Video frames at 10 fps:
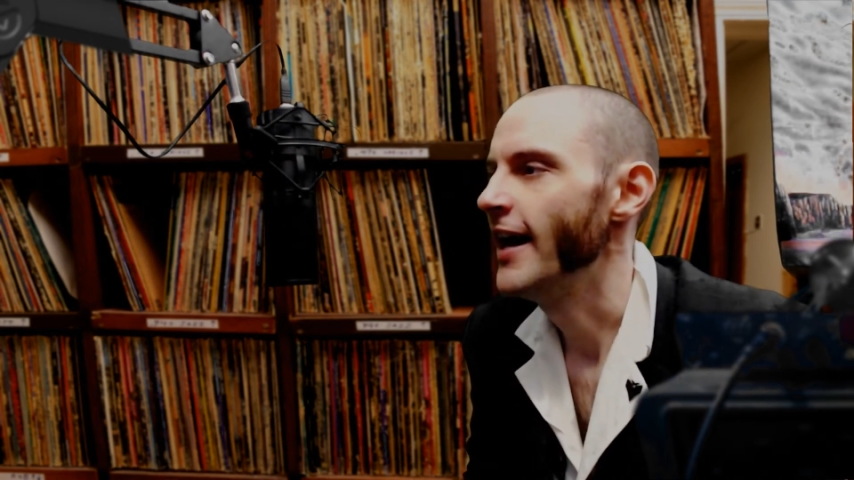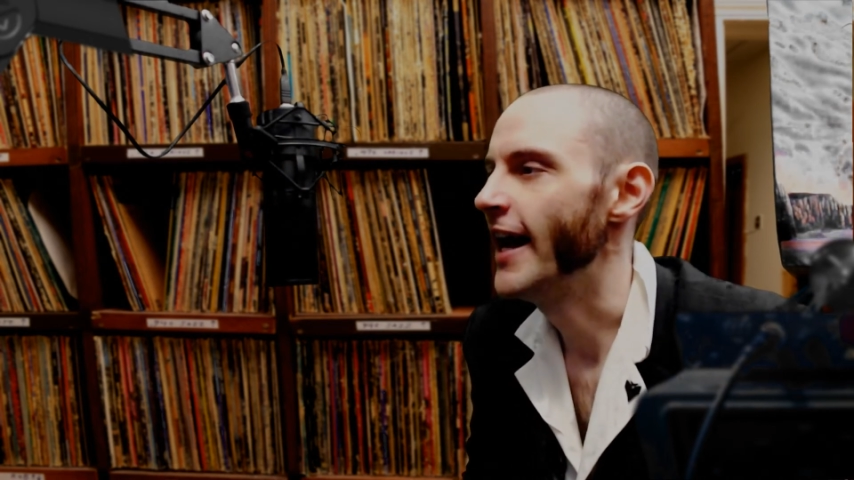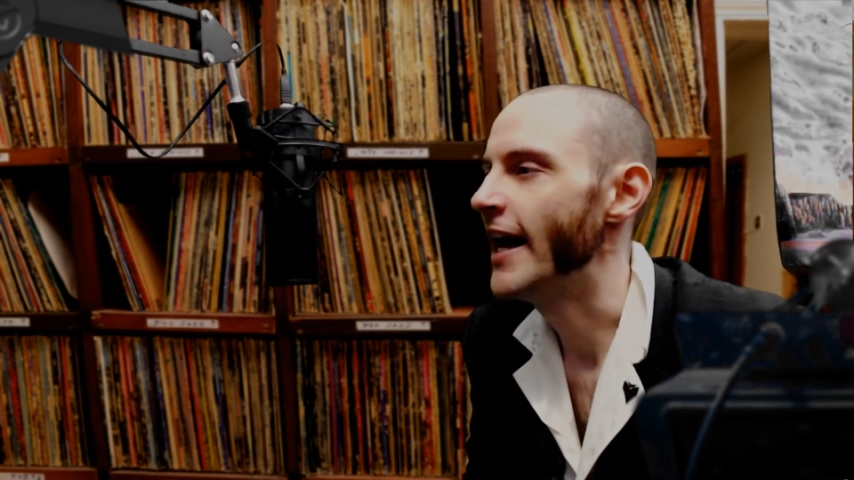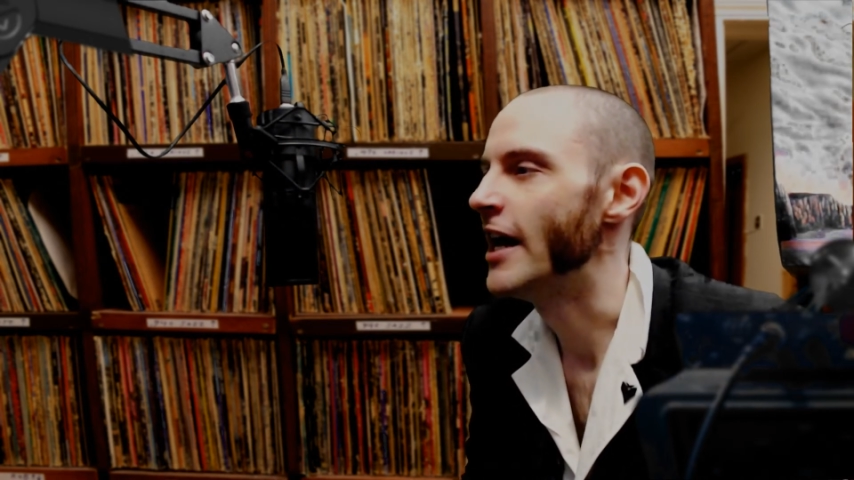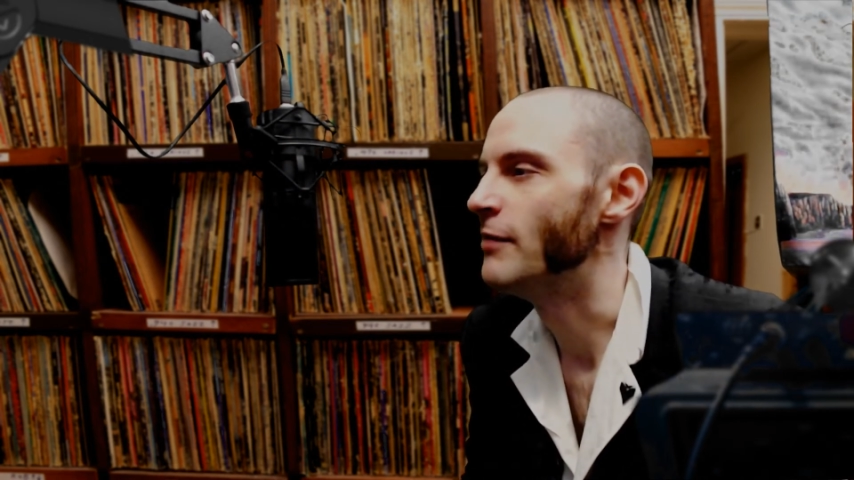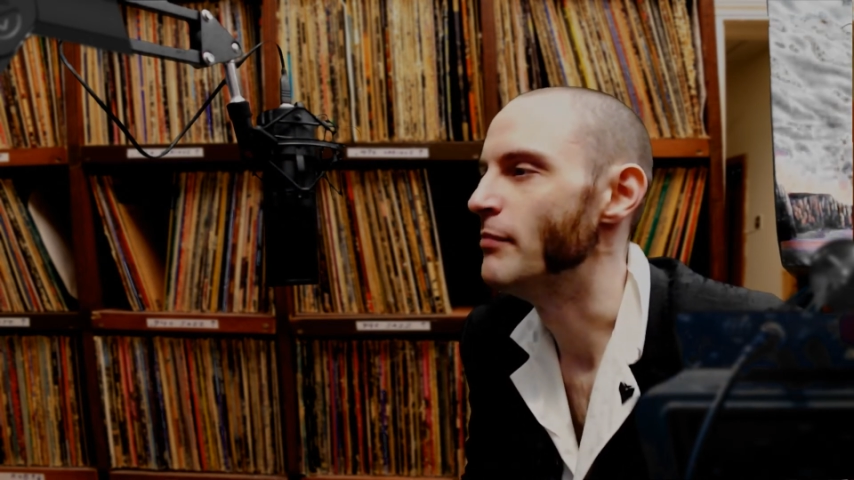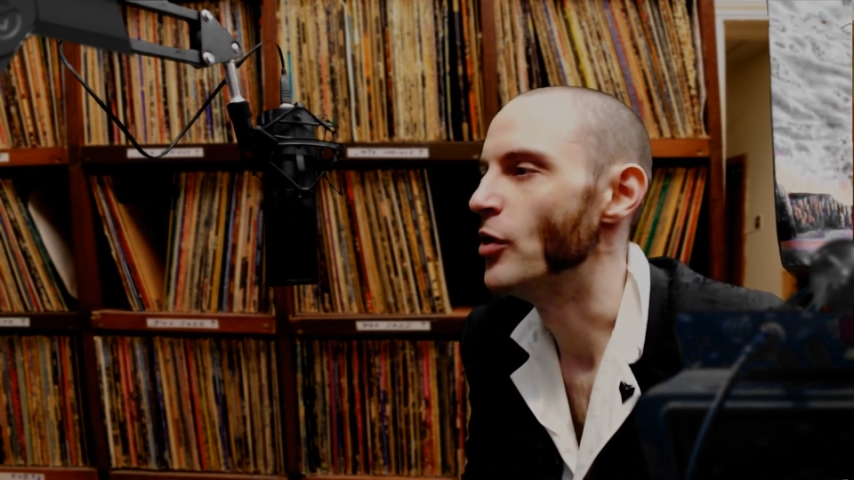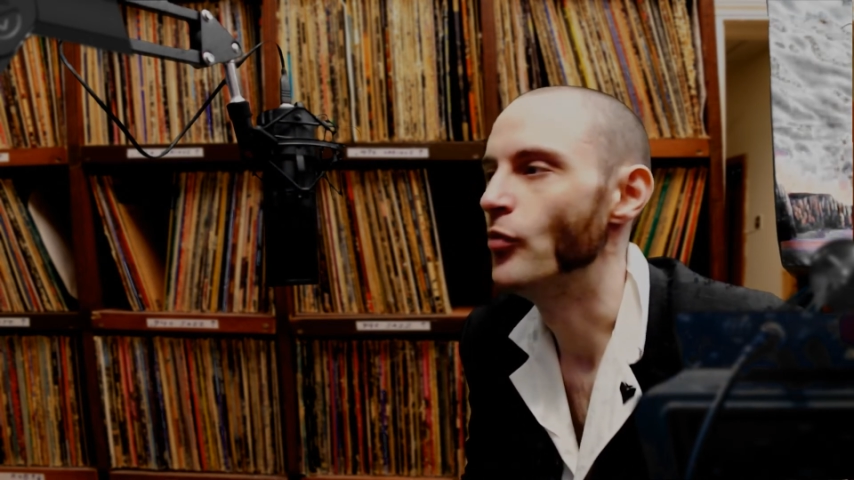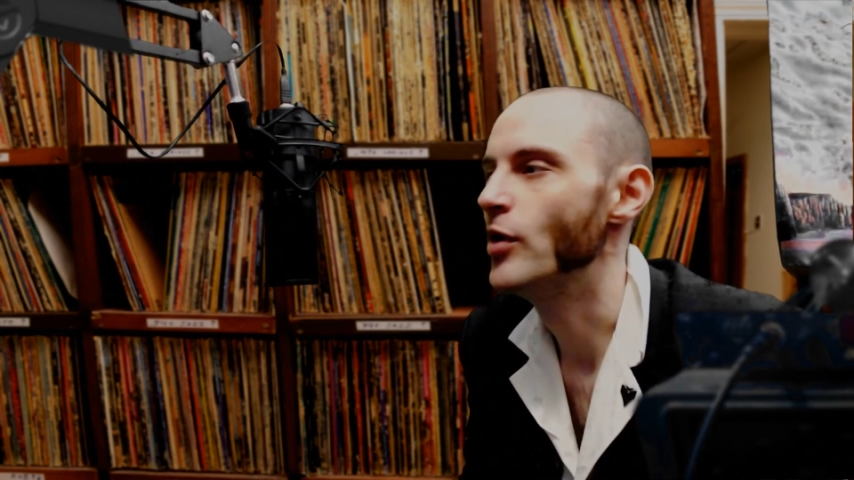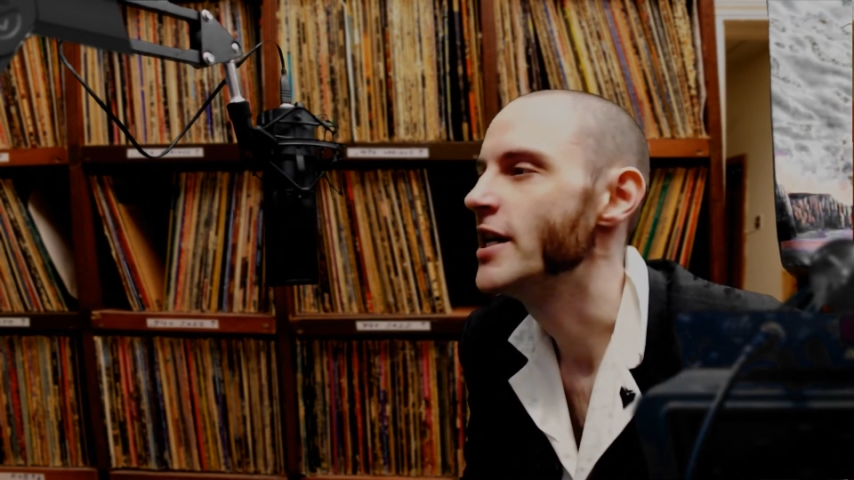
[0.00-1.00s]
Anne
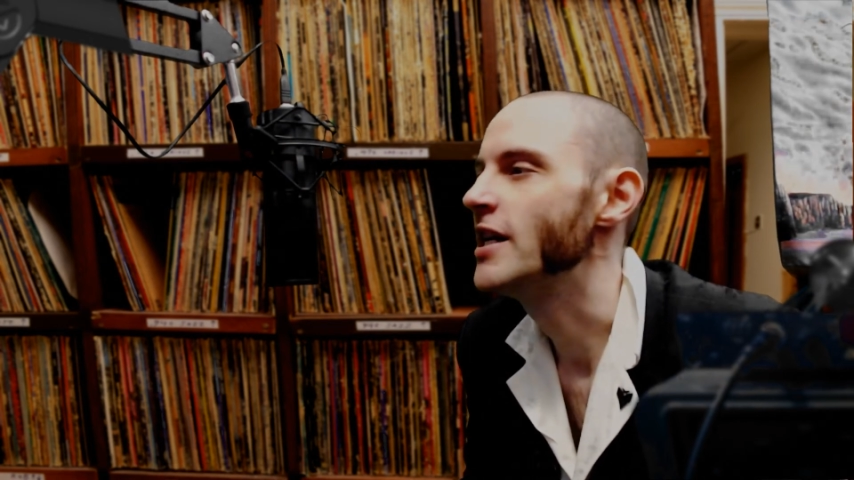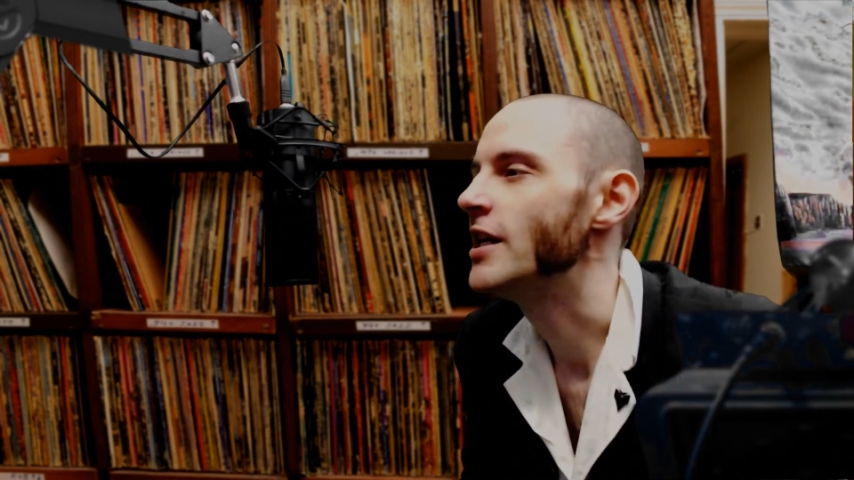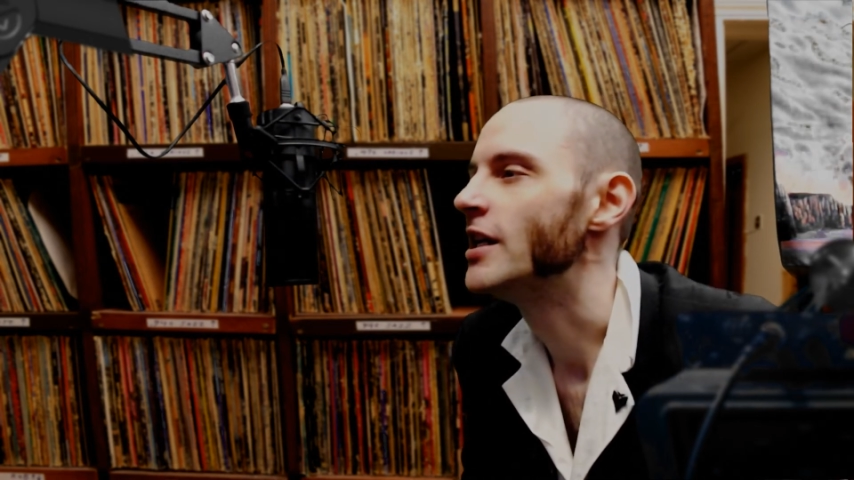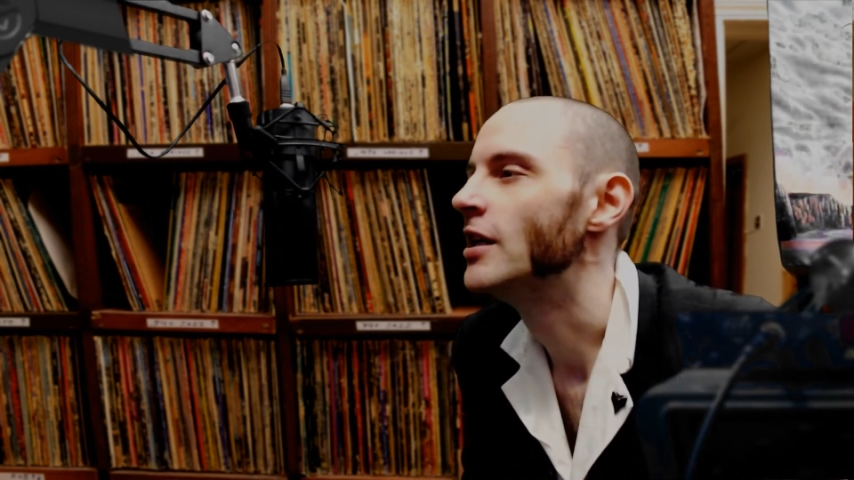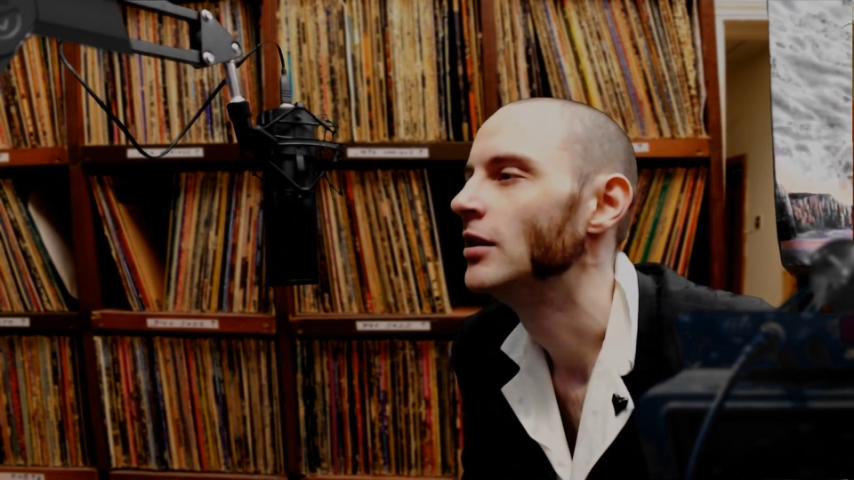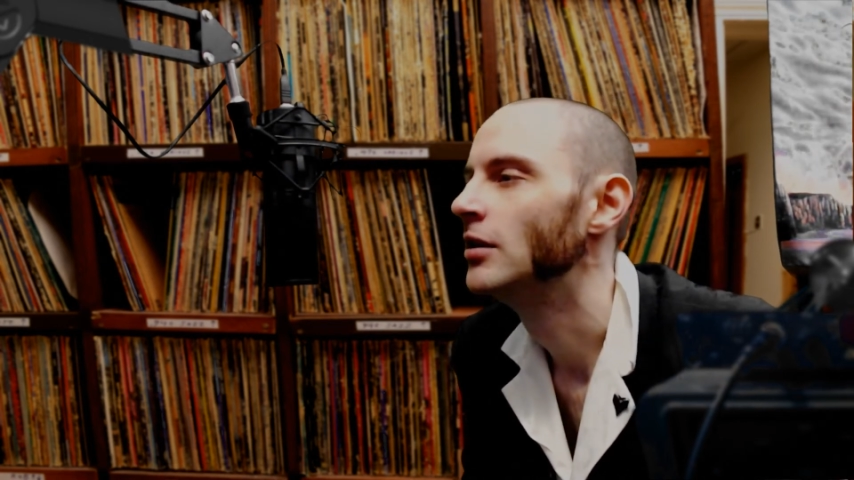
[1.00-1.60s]
Marie.